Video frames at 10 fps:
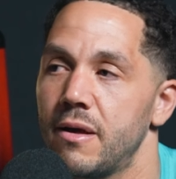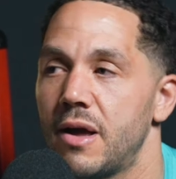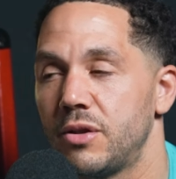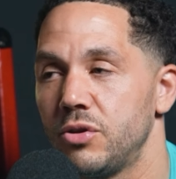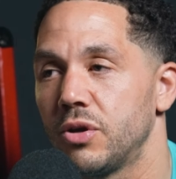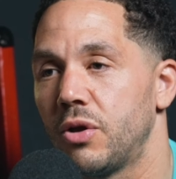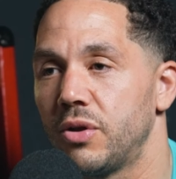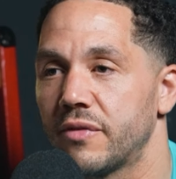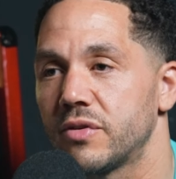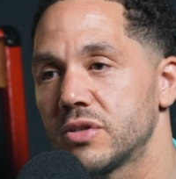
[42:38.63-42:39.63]
and you
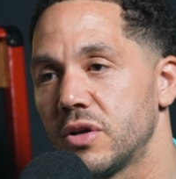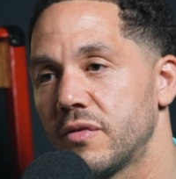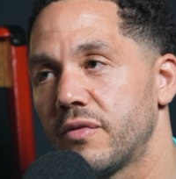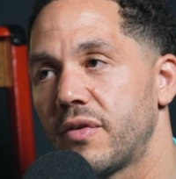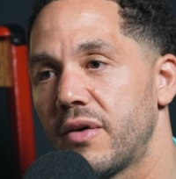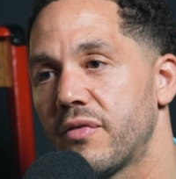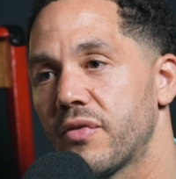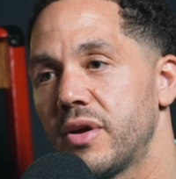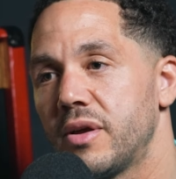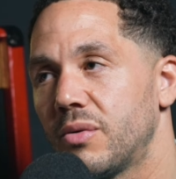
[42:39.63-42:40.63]
only have to serve the
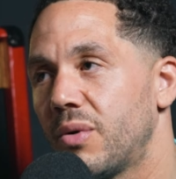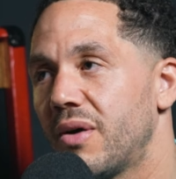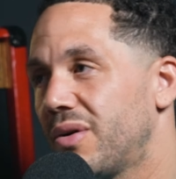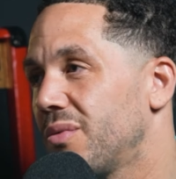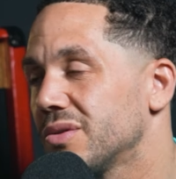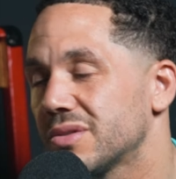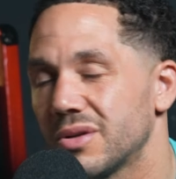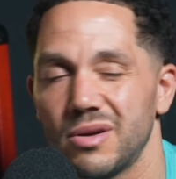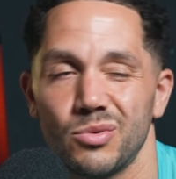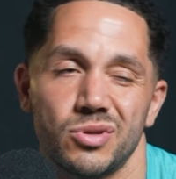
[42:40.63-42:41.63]
5-3 or whatever it was.
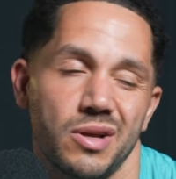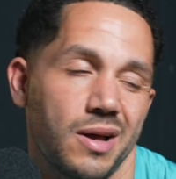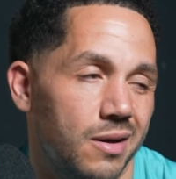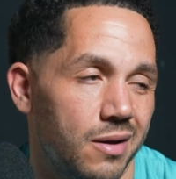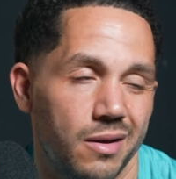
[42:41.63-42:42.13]
So it was that.